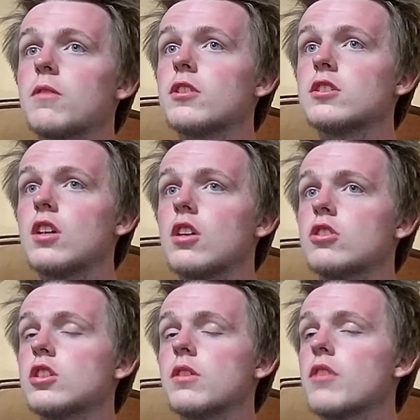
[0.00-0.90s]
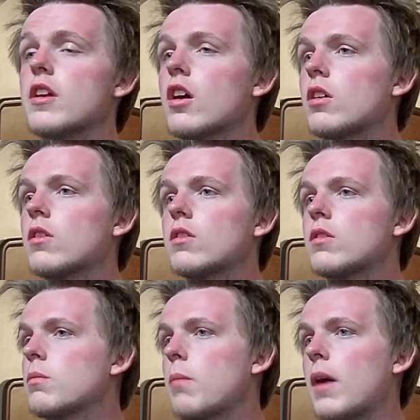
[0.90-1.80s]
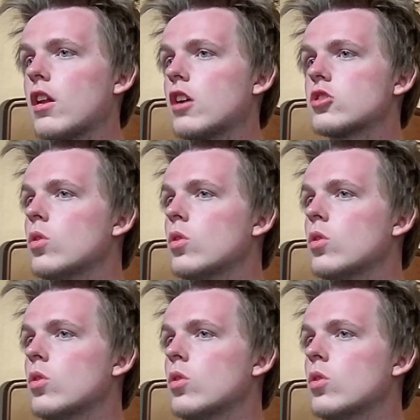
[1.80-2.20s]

physiology if they are biological.